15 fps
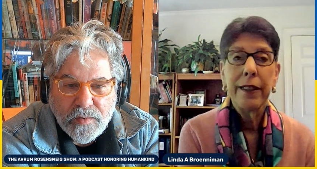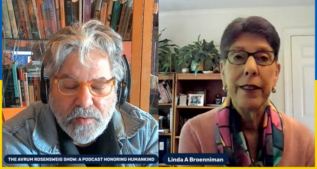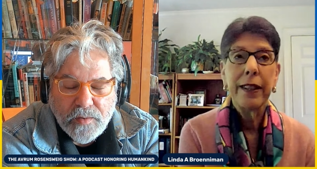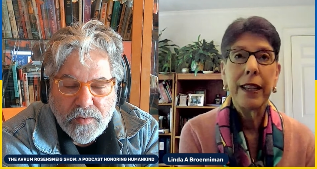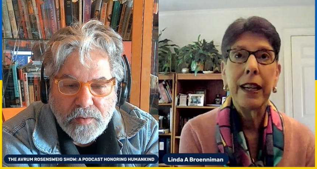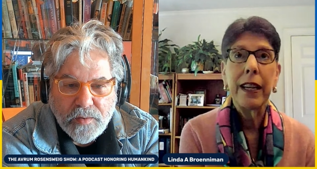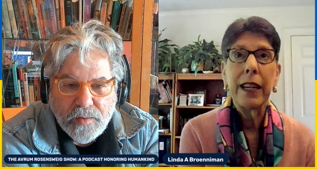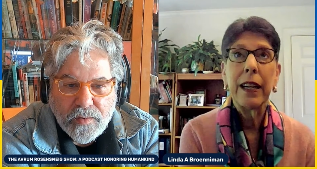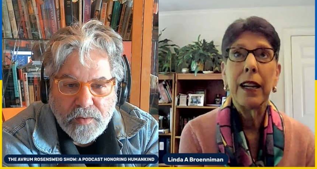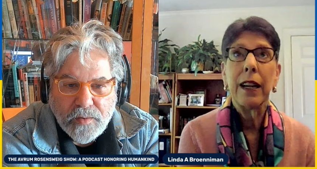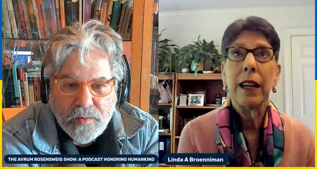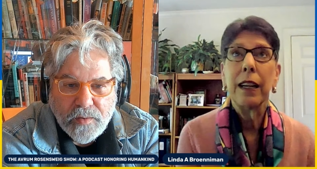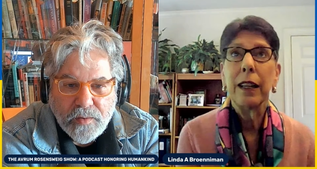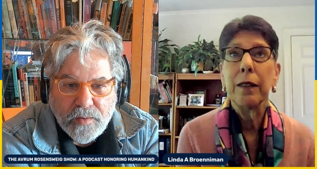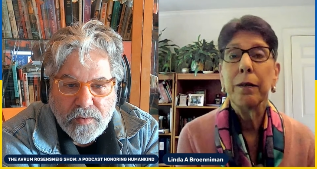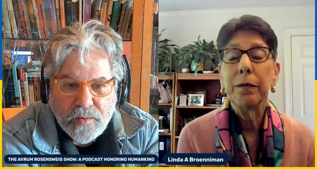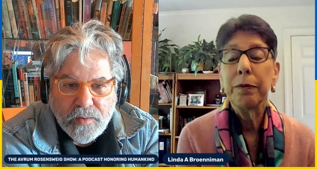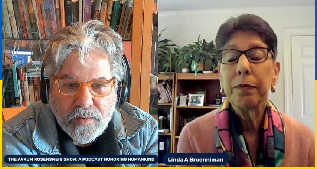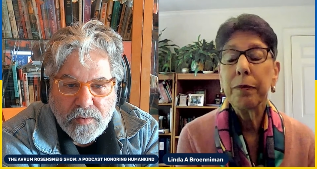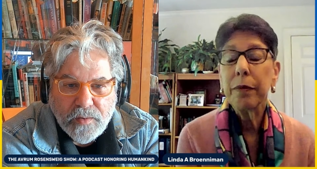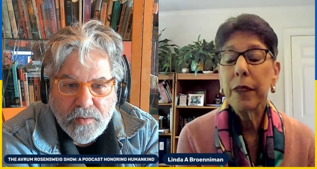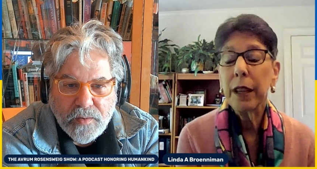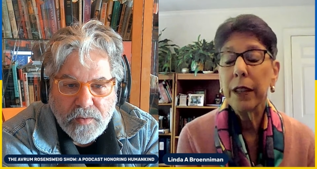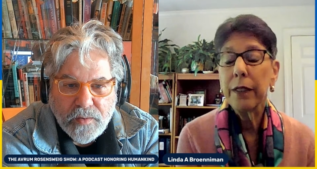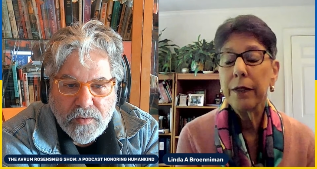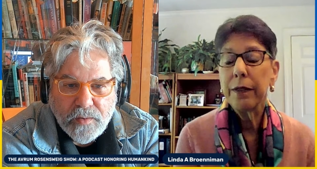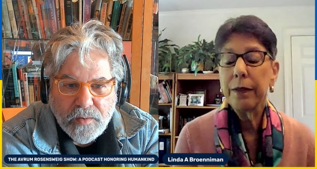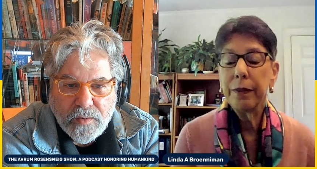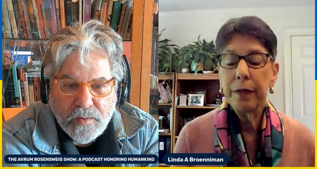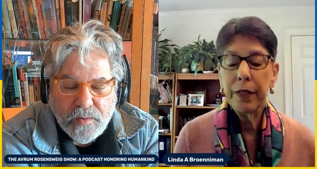Speaker 1: the um, the
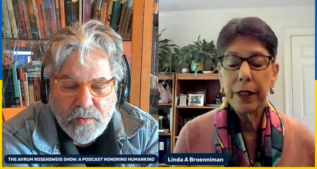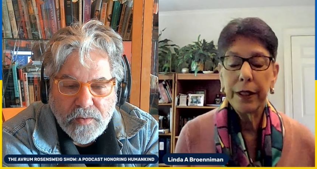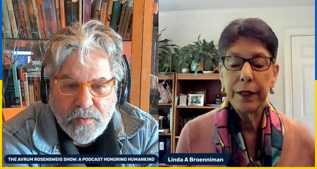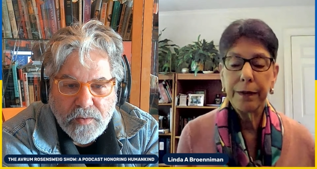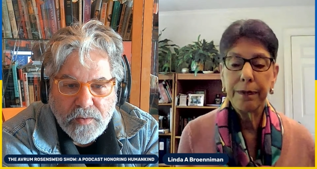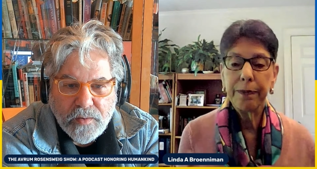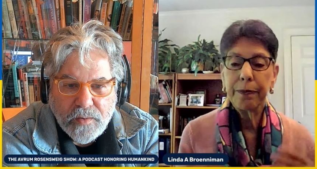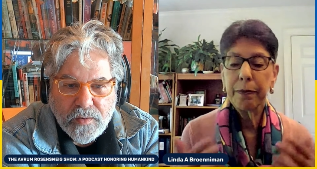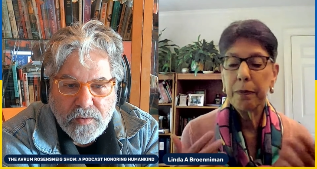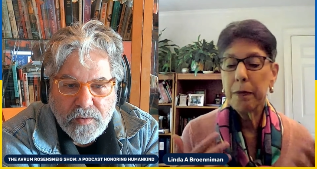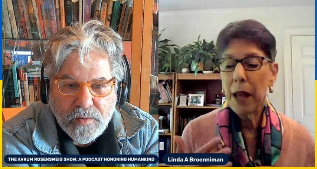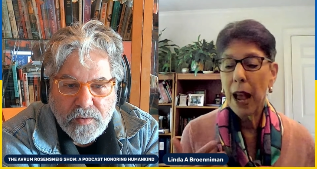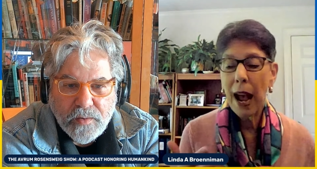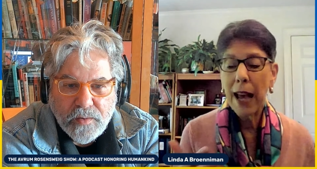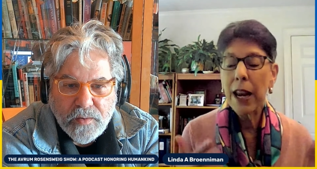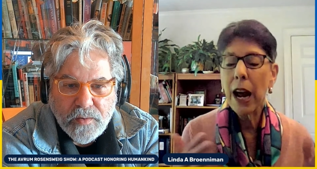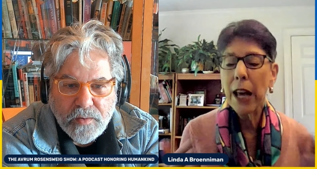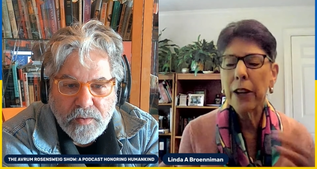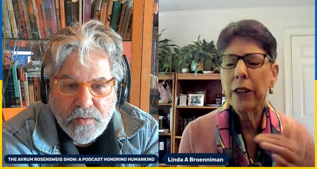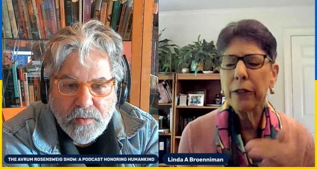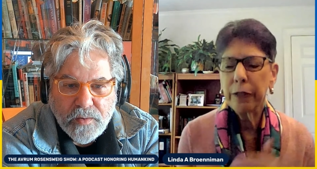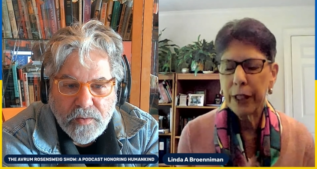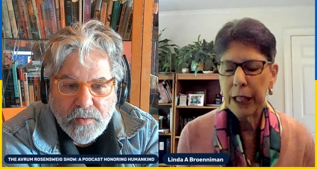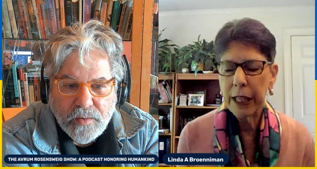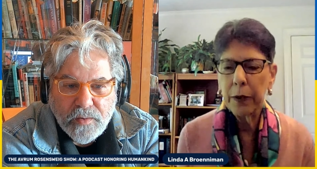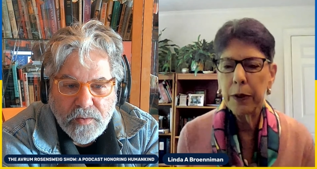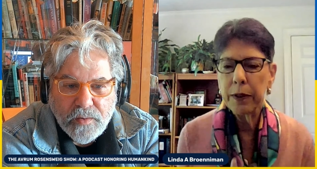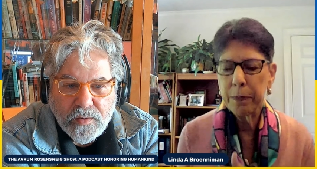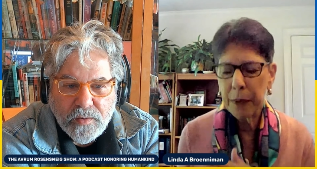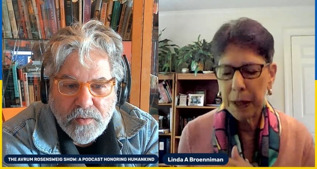the I, I, don't think it
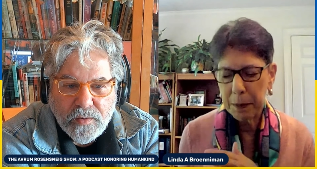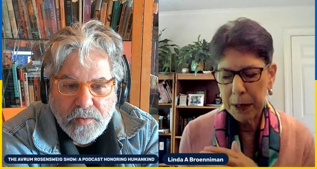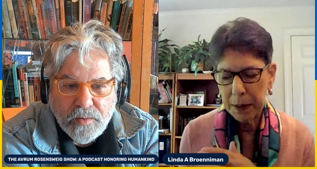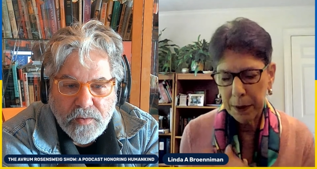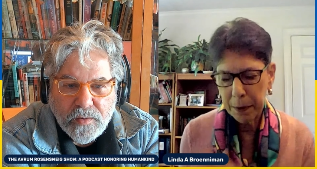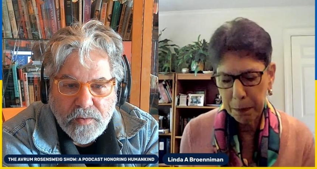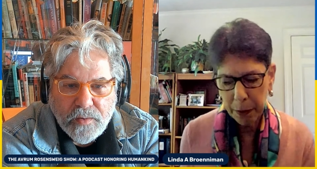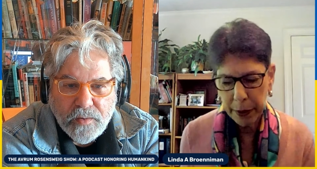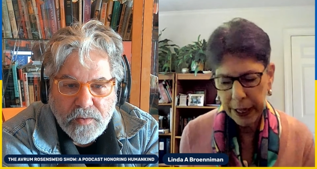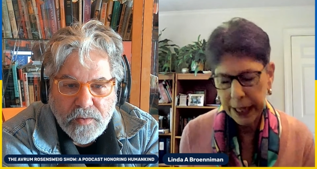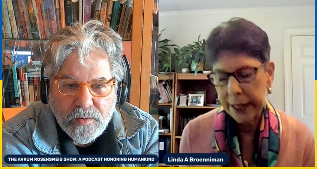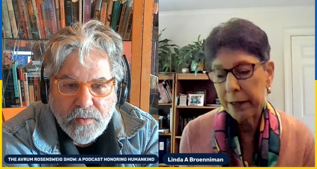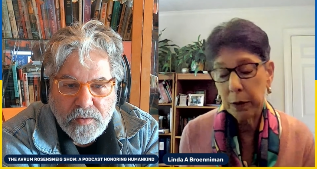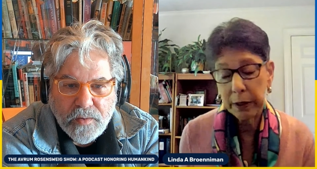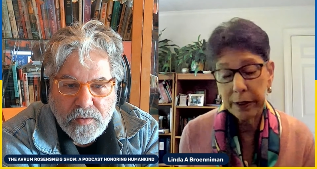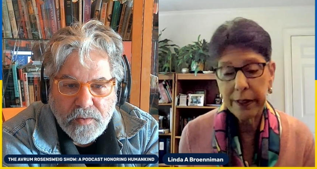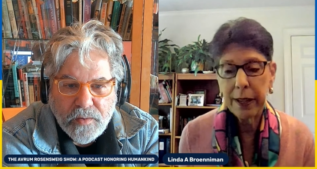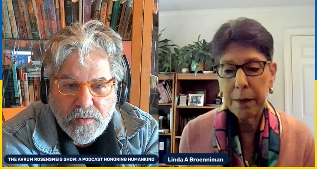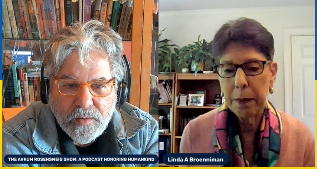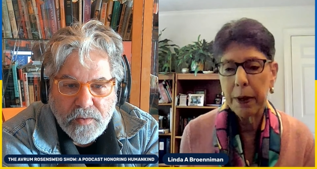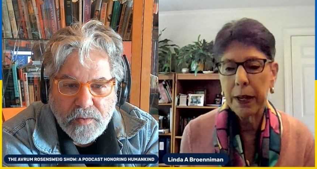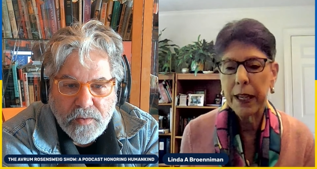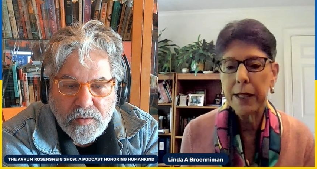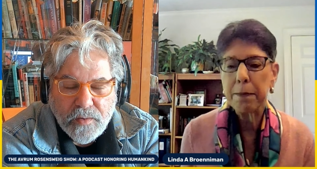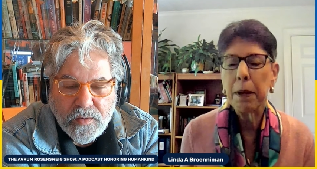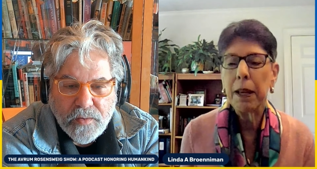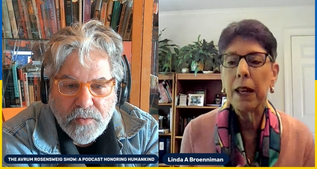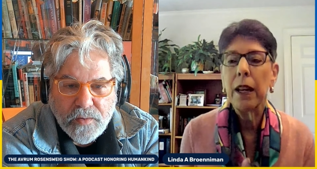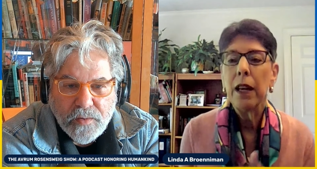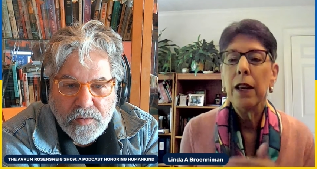was maybe the priests, well, some priests,
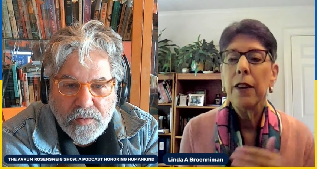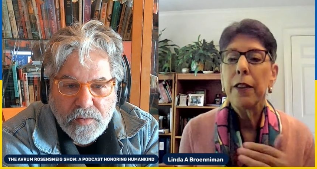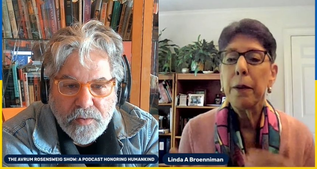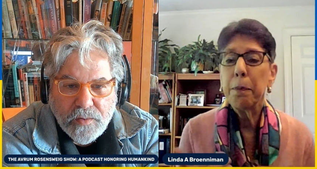but the